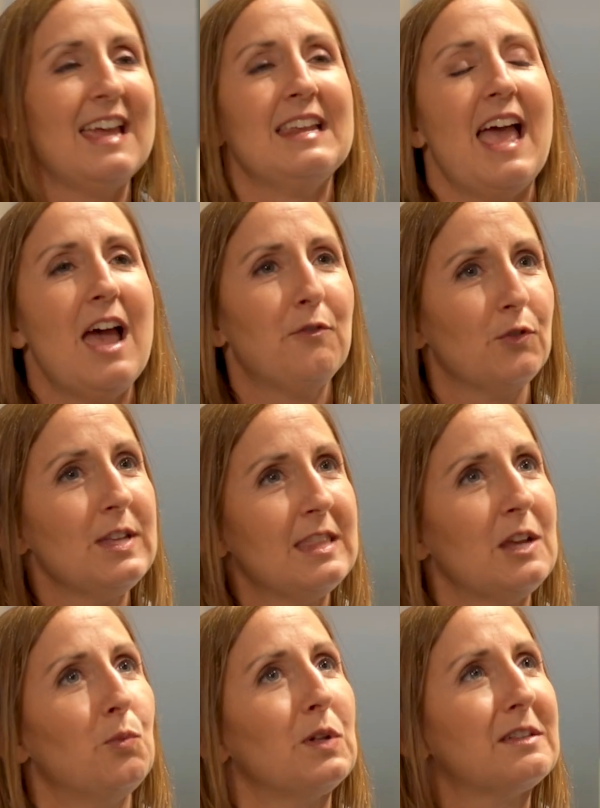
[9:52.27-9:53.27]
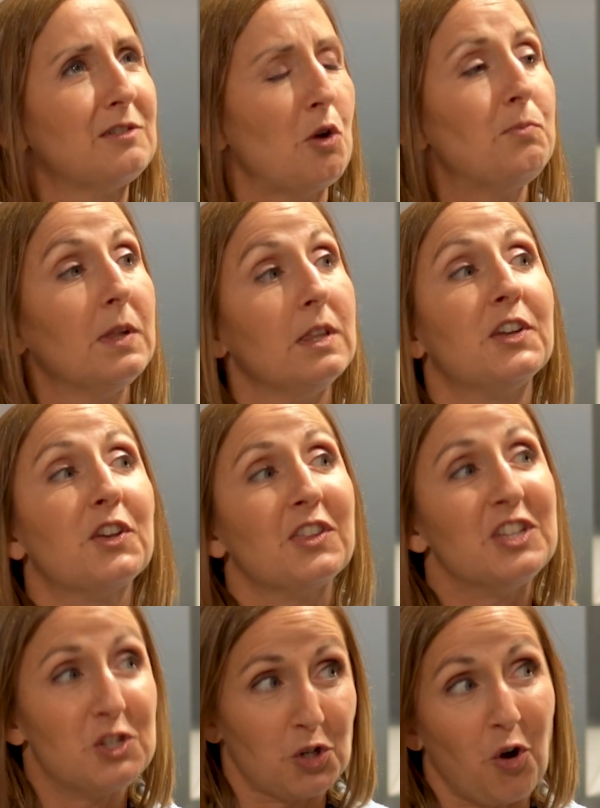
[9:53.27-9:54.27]
and everything was so
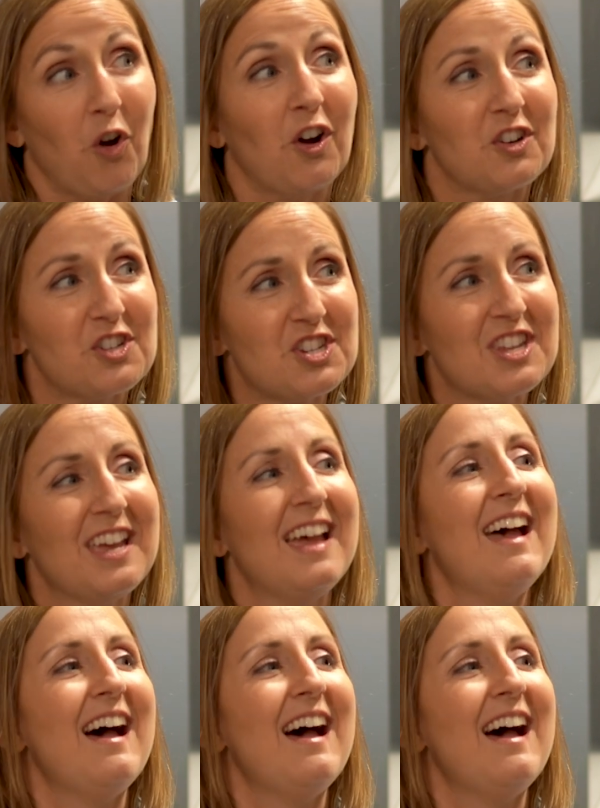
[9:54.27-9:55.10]
politically charged